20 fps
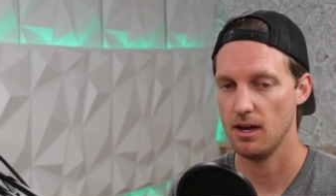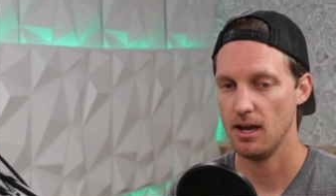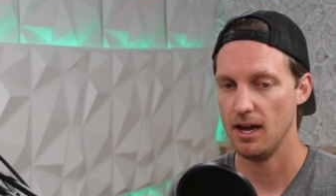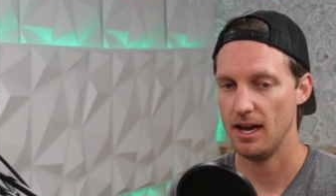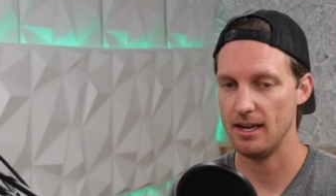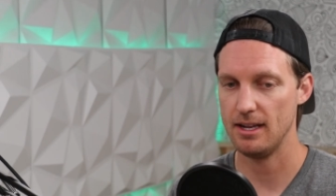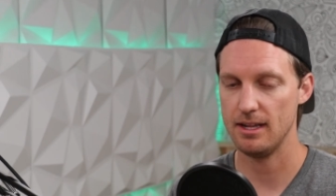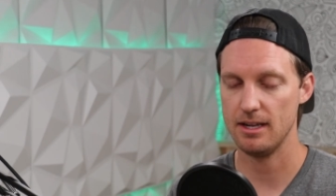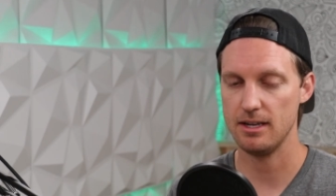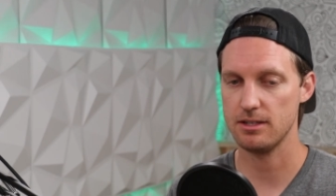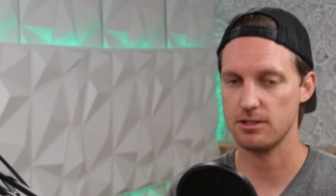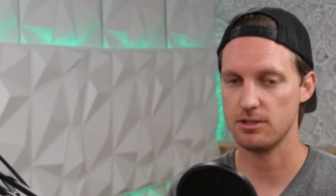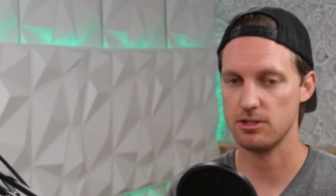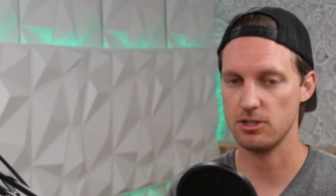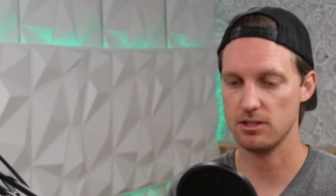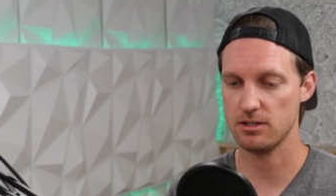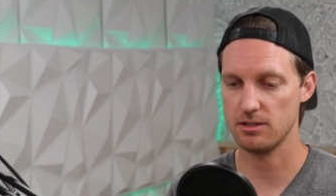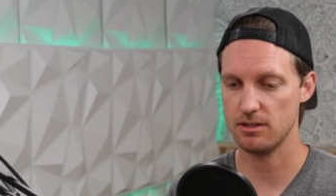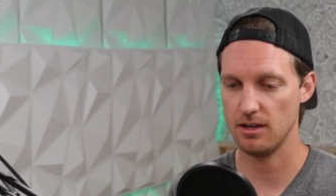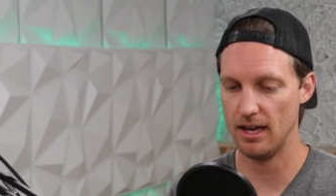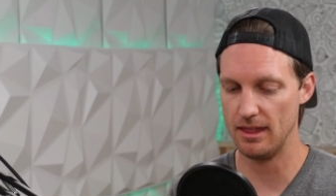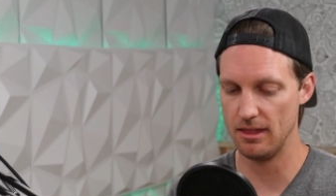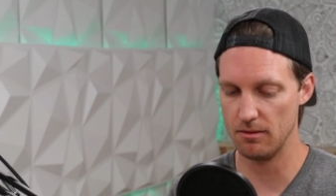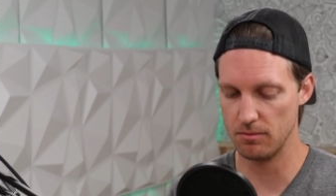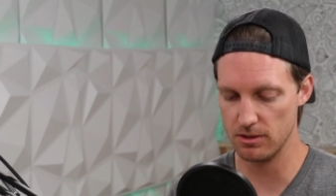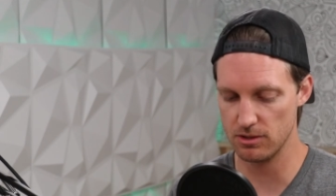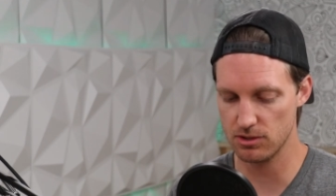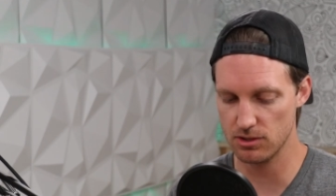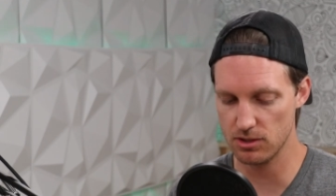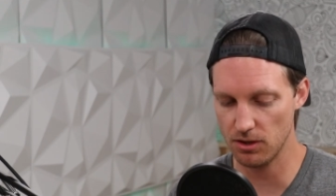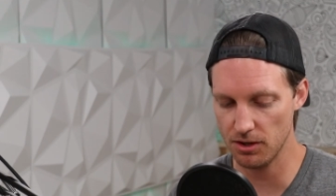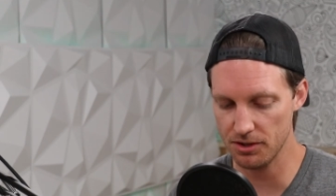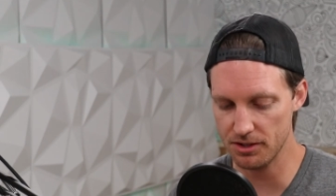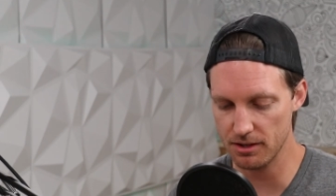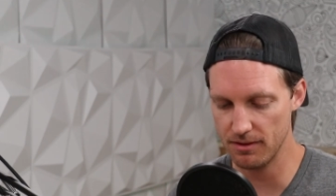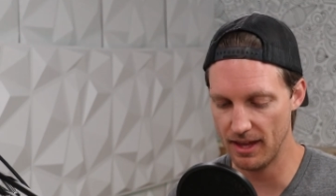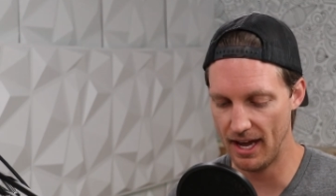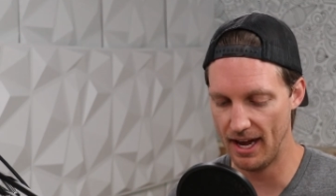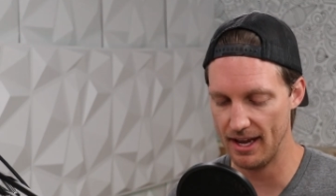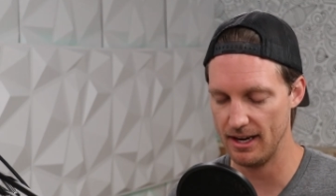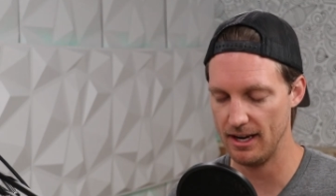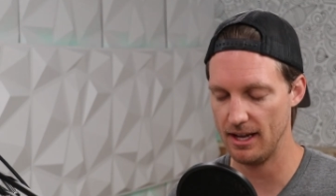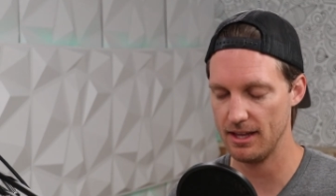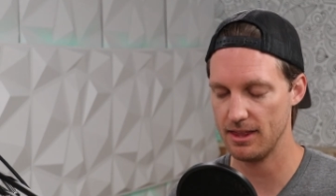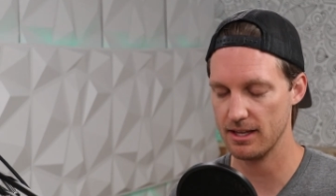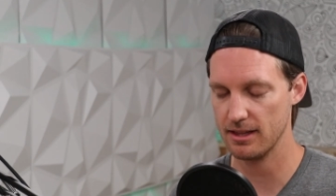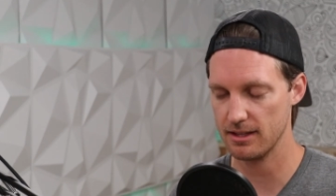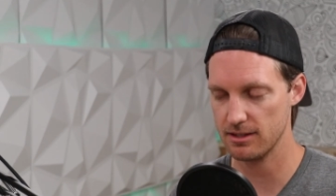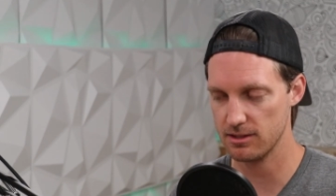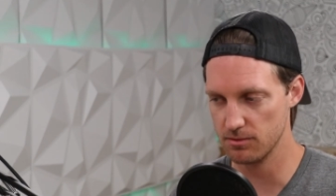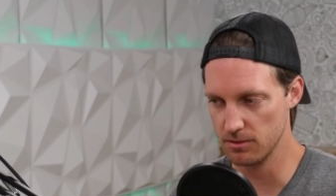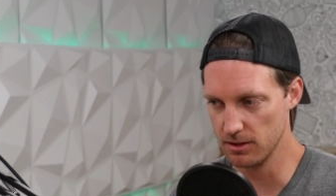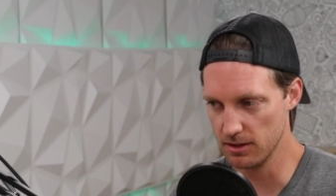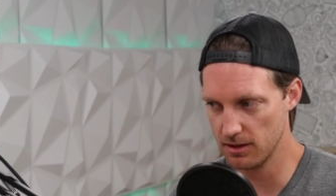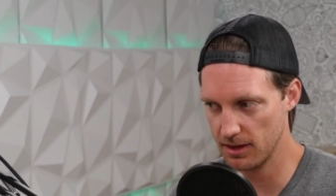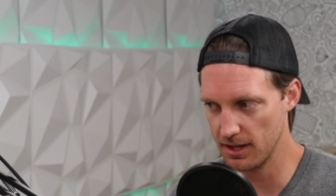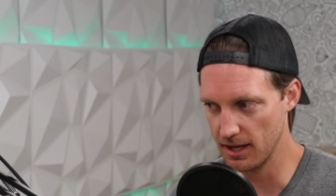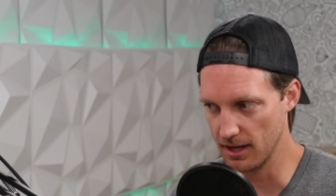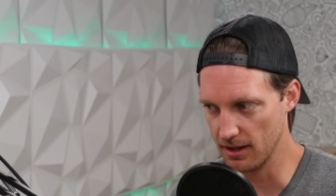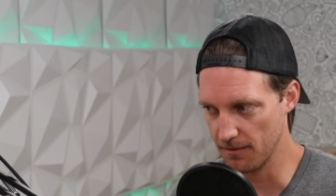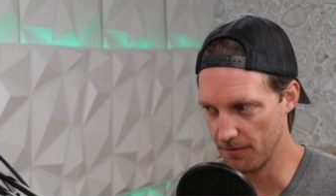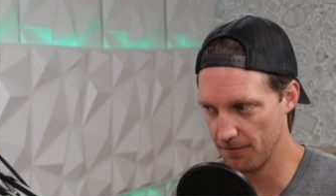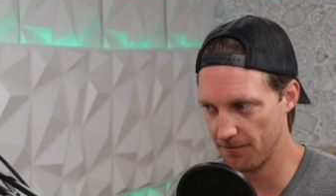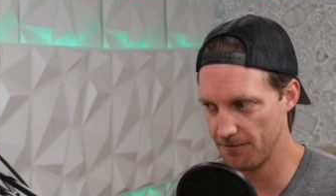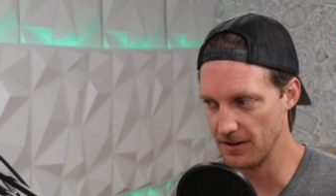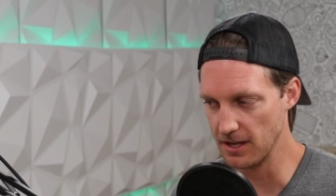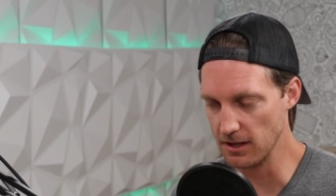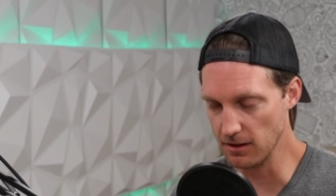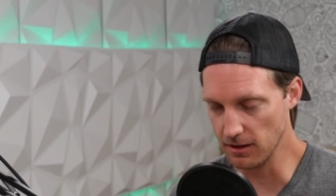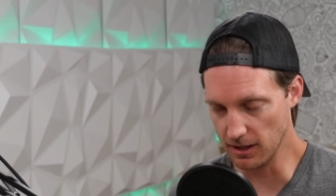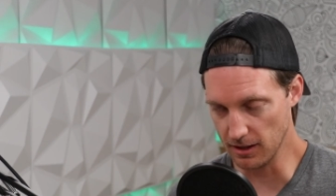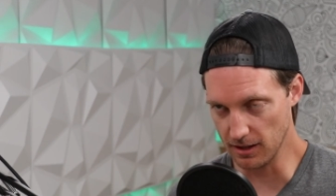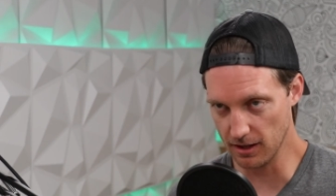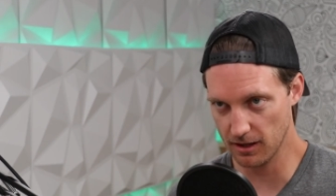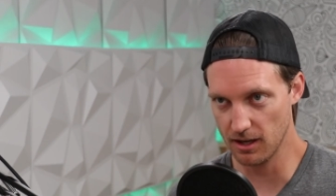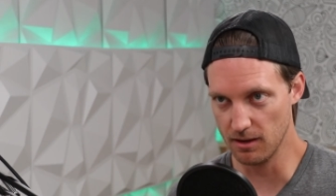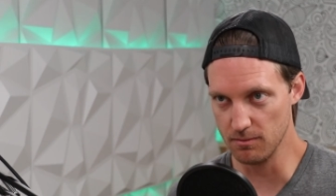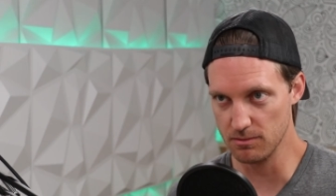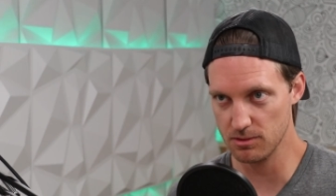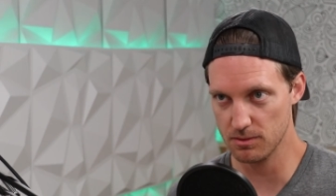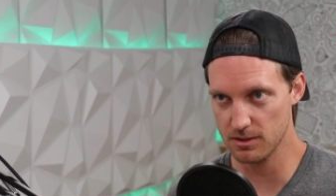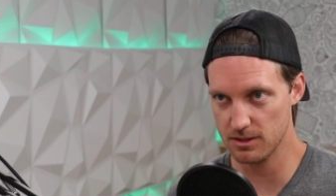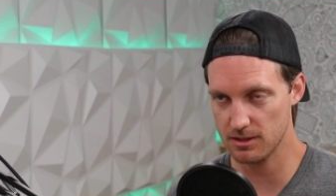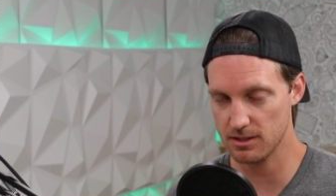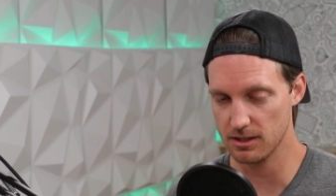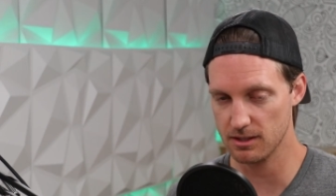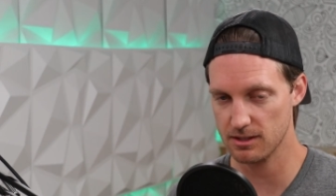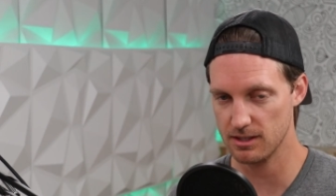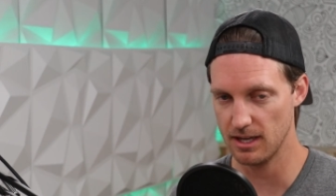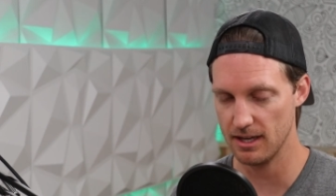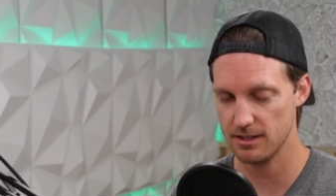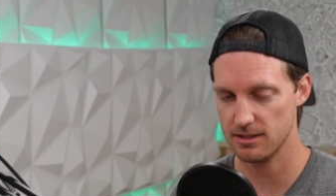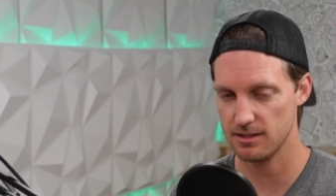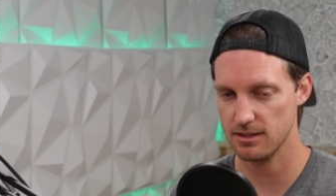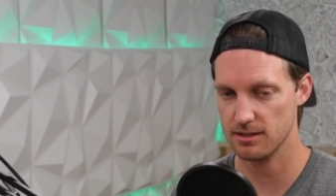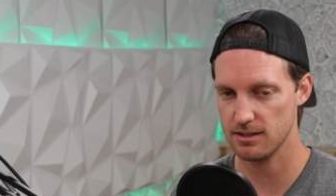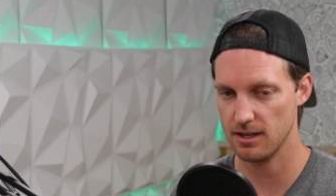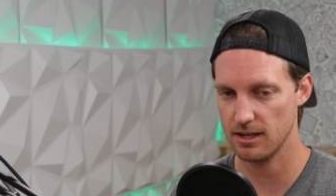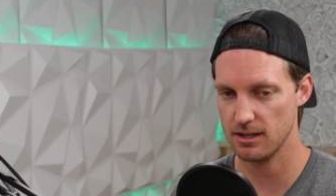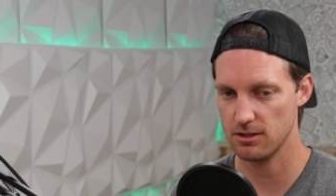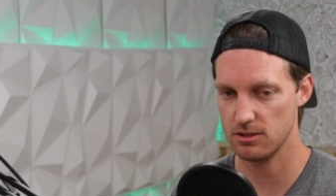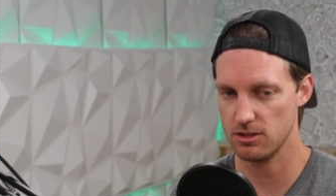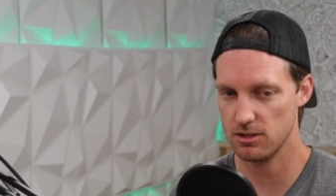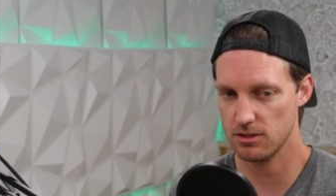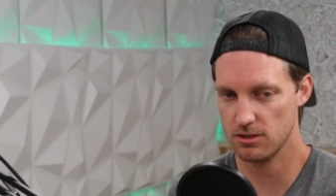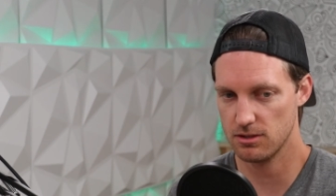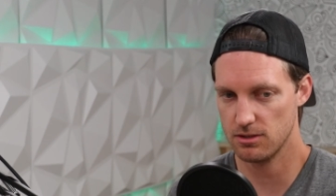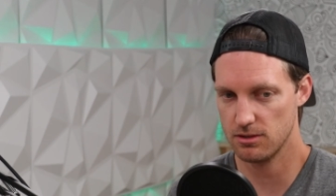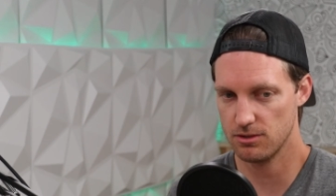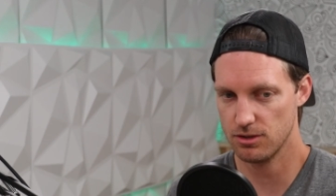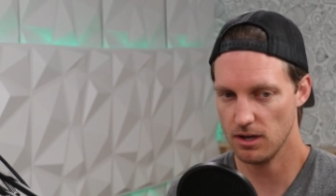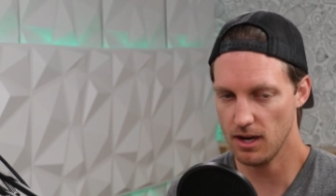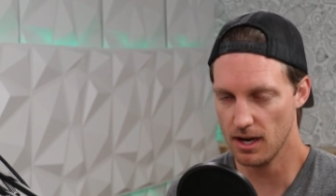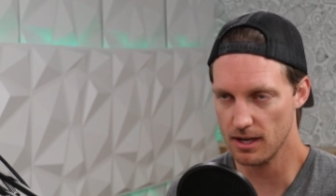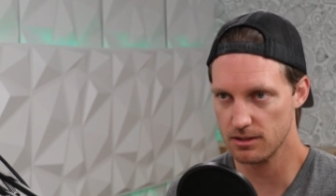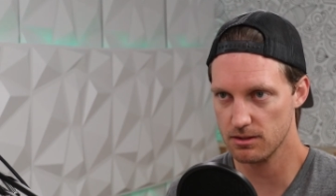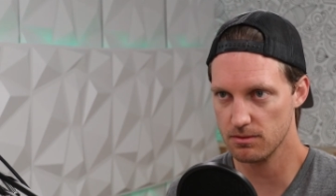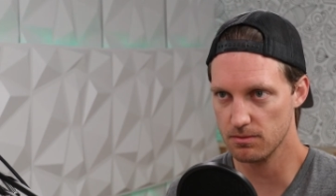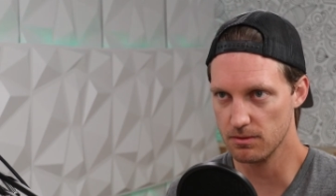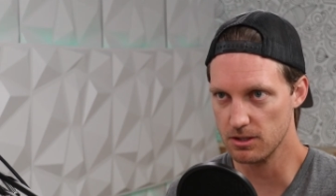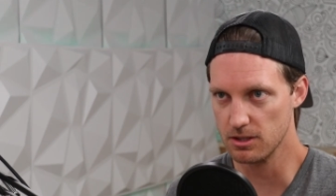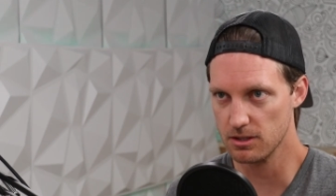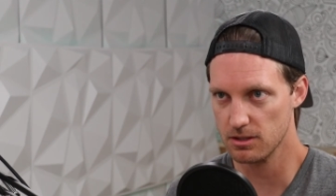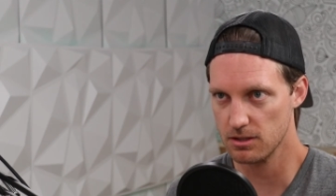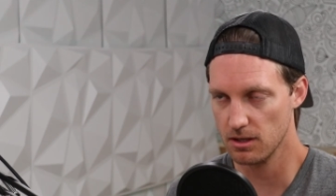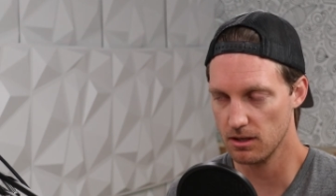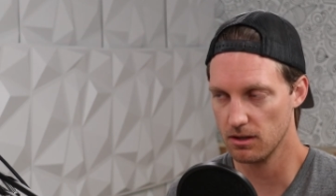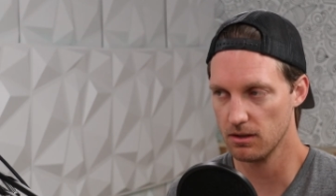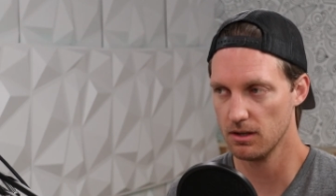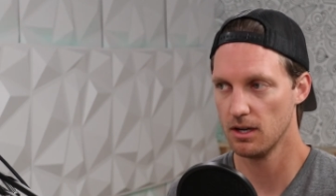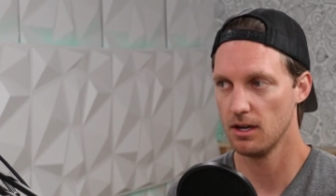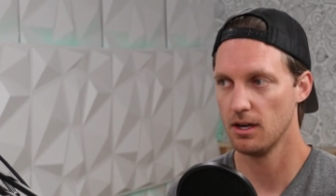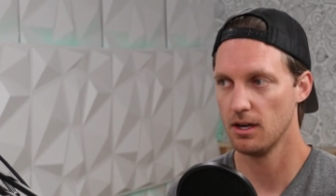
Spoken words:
And then it's and the result of that, and I think this is the feeling that comes with success, is like just trust. We just know